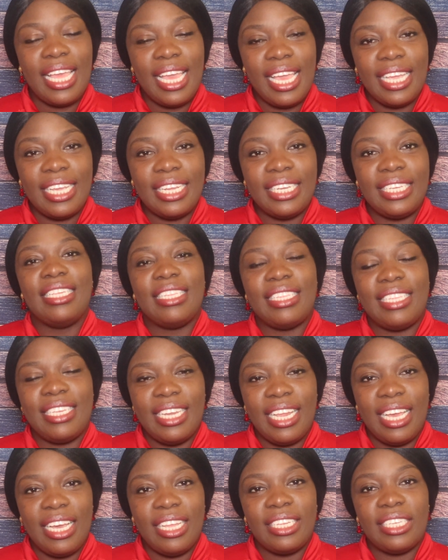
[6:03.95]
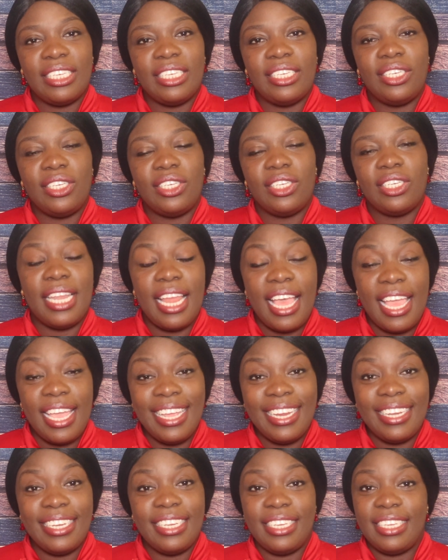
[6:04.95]
Light is knowledge.
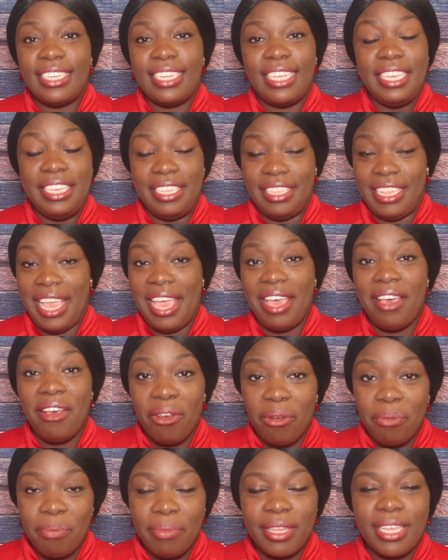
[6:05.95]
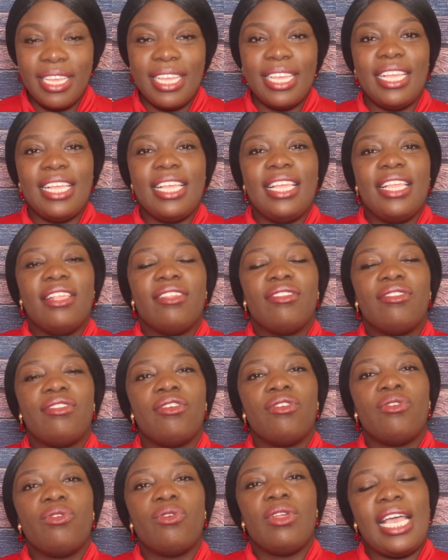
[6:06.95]
Light is help.
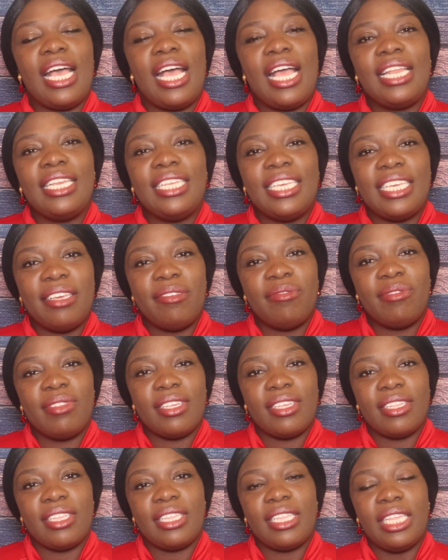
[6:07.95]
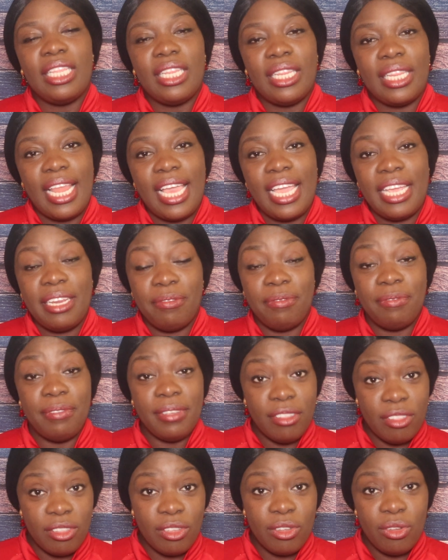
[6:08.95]
So God gives us light,
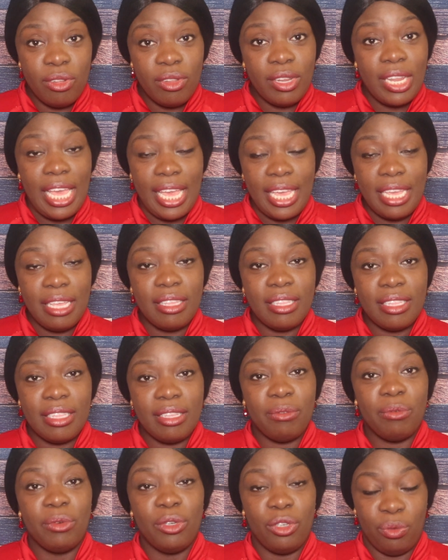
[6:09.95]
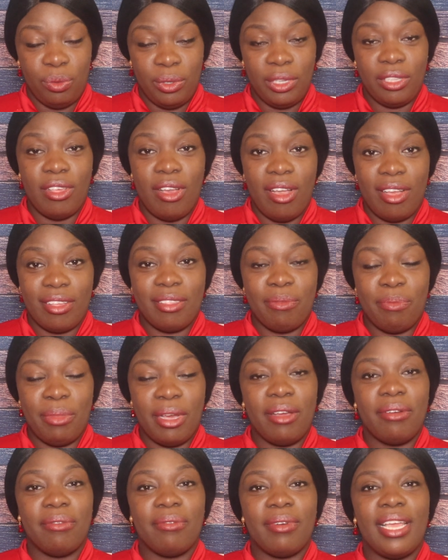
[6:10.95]
physical light, which we talked
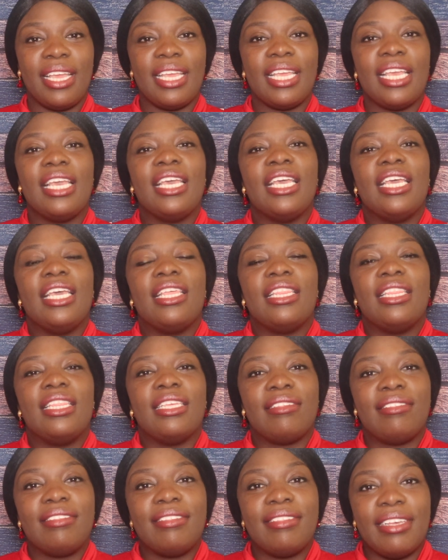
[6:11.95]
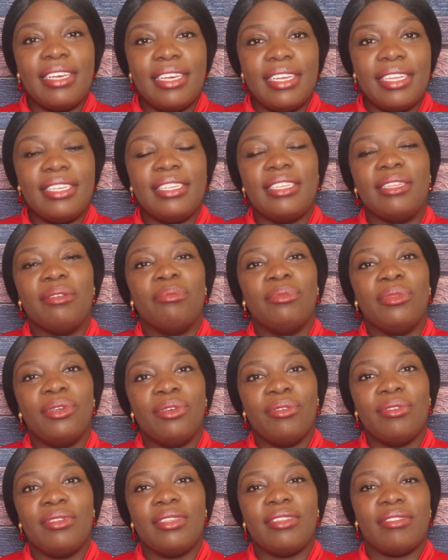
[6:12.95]
about, right? The sun, the
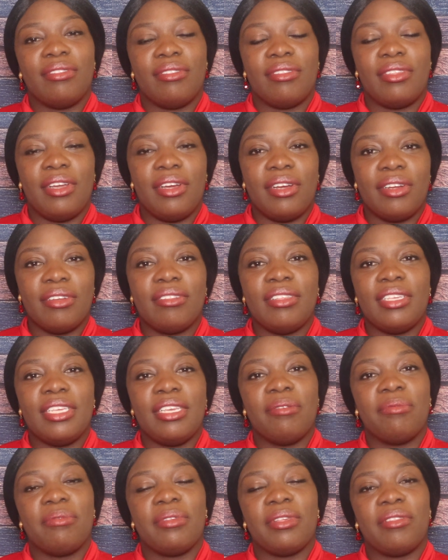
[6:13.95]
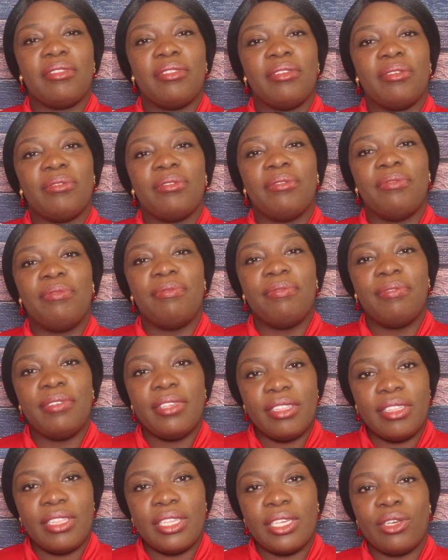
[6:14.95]
moon, the stars, he gives us those
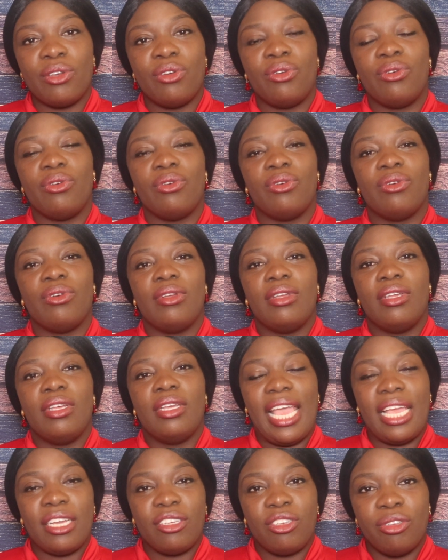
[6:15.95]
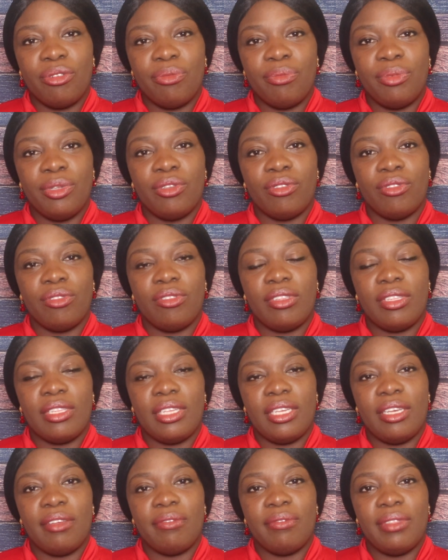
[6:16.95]
physical attributes
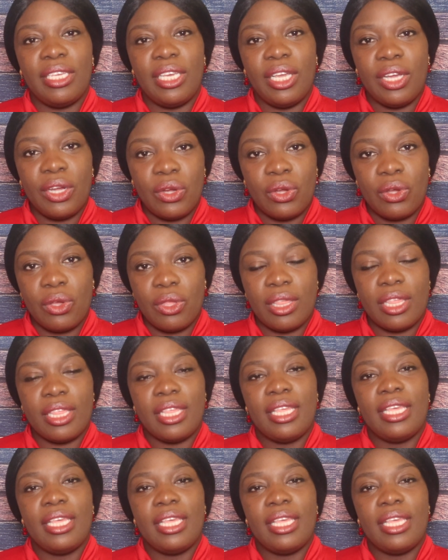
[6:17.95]
of the earth